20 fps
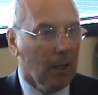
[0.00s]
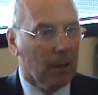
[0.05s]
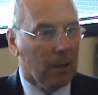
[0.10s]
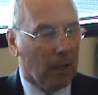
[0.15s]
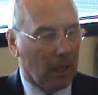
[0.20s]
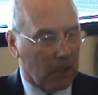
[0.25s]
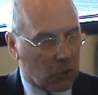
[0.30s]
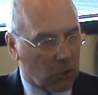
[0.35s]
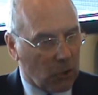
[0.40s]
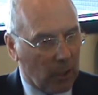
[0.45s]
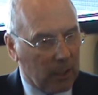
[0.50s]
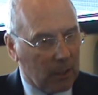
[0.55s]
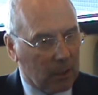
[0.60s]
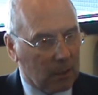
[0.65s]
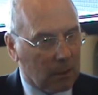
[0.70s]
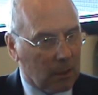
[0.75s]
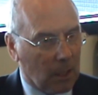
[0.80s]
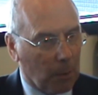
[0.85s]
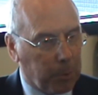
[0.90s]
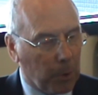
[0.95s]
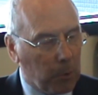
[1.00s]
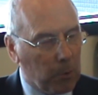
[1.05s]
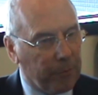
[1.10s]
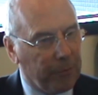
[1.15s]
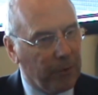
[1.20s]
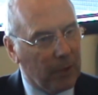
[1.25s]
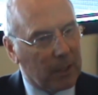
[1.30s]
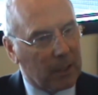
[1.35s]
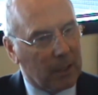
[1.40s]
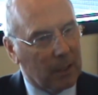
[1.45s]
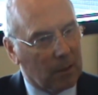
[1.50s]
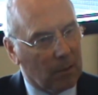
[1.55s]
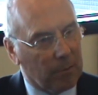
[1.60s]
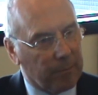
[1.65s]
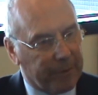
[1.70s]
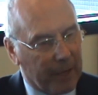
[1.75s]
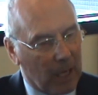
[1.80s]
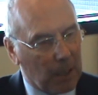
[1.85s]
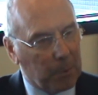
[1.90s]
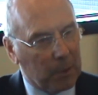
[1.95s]
That's right. I played with Fergie at
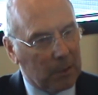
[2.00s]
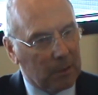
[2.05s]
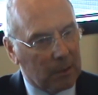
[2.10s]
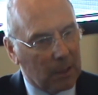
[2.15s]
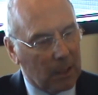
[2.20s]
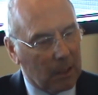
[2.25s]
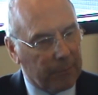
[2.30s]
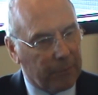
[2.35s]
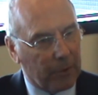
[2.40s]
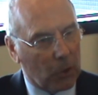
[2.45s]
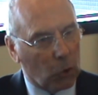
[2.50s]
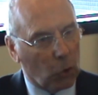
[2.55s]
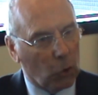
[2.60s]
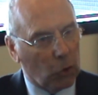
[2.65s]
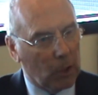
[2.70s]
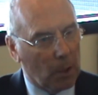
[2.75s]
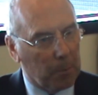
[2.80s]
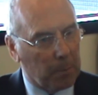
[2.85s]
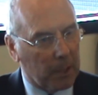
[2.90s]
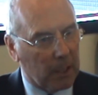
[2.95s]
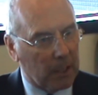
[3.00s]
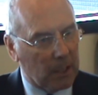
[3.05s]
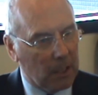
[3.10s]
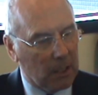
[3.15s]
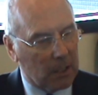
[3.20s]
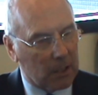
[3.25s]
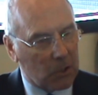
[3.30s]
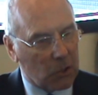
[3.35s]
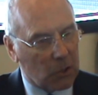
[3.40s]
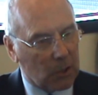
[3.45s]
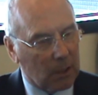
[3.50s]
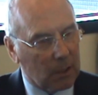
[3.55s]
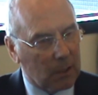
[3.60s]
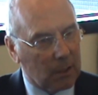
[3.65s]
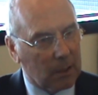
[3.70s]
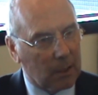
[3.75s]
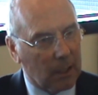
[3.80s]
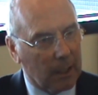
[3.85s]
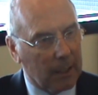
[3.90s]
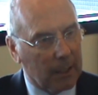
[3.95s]
Dunfermline for a good number of years,
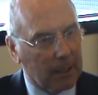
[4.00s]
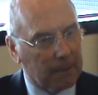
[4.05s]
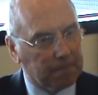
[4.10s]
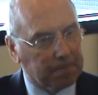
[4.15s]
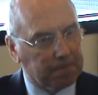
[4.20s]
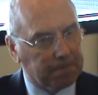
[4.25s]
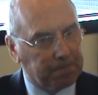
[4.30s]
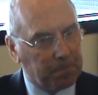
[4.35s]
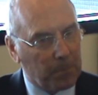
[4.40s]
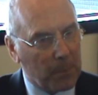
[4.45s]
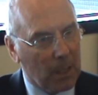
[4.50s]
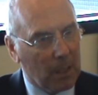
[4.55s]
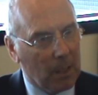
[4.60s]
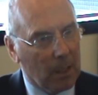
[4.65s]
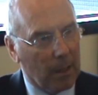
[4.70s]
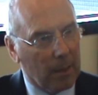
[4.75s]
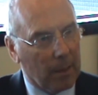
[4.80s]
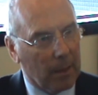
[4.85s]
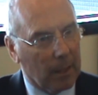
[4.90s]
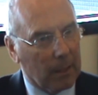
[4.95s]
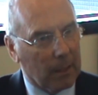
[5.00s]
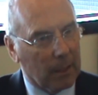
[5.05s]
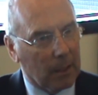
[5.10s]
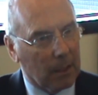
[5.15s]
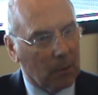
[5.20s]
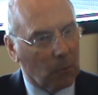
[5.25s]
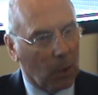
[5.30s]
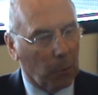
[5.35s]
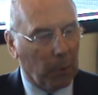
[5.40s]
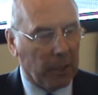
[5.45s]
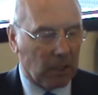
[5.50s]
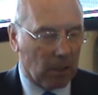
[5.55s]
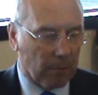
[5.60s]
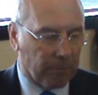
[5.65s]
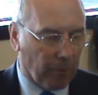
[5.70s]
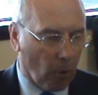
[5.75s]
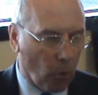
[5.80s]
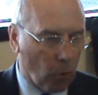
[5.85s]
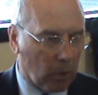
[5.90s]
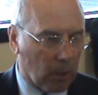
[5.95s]
and then when I went to
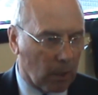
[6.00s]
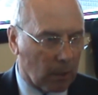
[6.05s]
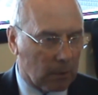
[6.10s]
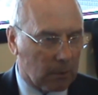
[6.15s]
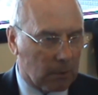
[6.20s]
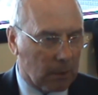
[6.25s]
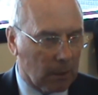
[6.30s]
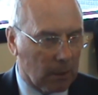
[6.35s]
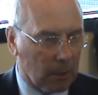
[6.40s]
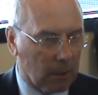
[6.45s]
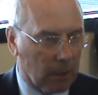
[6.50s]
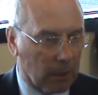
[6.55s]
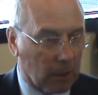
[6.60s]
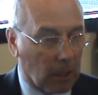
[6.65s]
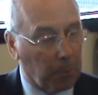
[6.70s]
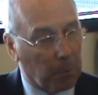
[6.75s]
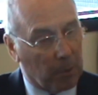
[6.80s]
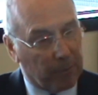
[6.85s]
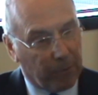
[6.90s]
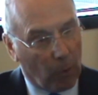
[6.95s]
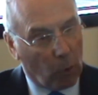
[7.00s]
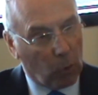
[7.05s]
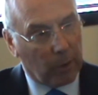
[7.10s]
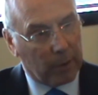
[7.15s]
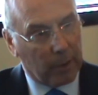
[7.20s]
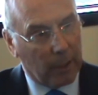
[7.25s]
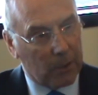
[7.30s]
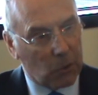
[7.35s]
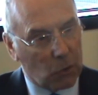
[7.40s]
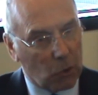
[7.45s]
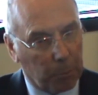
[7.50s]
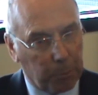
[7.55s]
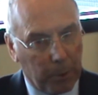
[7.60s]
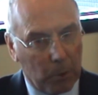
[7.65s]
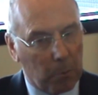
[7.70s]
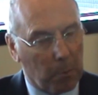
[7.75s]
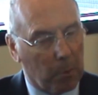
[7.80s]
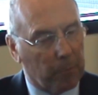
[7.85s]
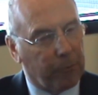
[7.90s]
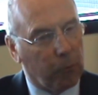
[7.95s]
Falkirk, he come to Falkirk then, so I played
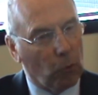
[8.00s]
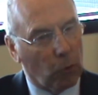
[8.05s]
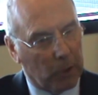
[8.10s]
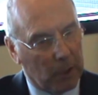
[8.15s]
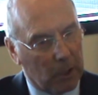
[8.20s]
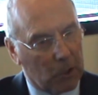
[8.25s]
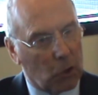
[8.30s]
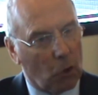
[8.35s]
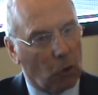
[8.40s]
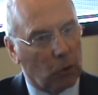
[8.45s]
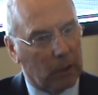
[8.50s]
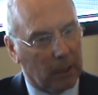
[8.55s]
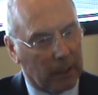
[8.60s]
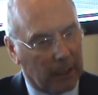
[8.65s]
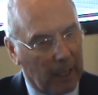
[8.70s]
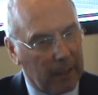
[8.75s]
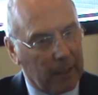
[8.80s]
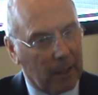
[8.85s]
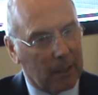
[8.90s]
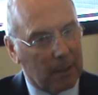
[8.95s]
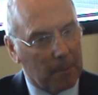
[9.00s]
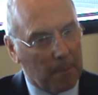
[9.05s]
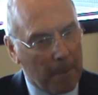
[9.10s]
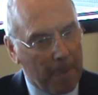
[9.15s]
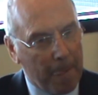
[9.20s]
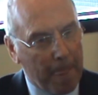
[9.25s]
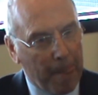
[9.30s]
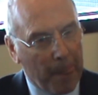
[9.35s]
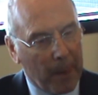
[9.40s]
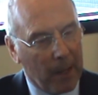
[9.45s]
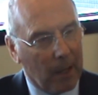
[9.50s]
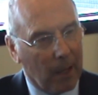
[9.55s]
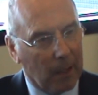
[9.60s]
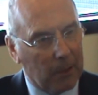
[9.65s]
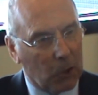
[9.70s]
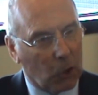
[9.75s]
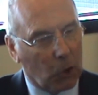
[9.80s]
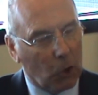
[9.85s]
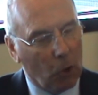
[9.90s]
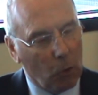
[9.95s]
with him about 4 years altogether.
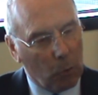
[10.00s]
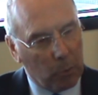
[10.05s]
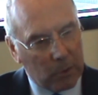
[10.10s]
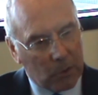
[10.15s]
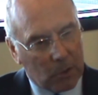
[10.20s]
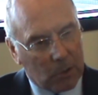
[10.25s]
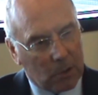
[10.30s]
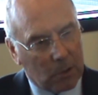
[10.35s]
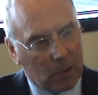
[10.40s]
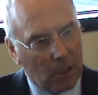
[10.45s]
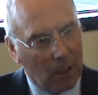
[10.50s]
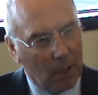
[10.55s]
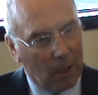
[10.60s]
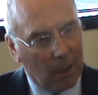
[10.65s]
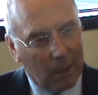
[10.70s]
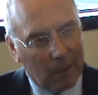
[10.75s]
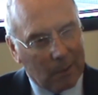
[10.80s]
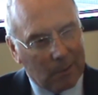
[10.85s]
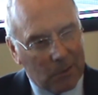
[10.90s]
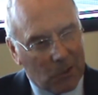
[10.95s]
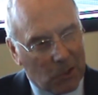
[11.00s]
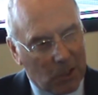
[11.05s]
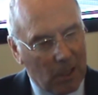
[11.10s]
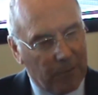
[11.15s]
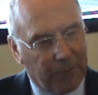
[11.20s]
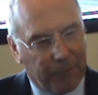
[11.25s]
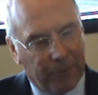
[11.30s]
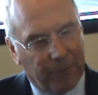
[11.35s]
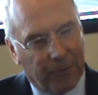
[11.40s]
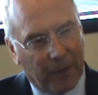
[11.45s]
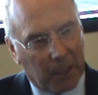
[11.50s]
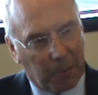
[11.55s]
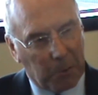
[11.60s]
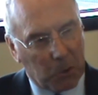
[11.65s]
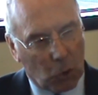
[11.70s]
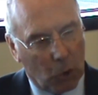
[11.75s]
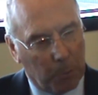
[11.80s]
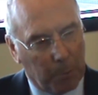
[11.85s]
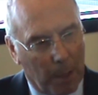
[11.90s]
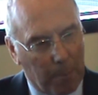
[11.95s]
And you could always see if Fergie was
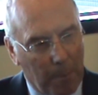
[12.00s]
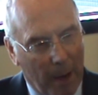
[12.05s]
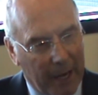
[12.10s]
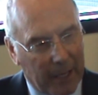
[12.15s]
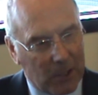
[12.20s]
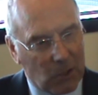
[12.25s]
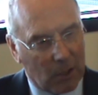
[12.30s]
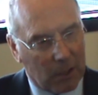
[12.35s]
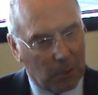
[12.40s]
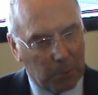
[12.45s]
going to be a manager.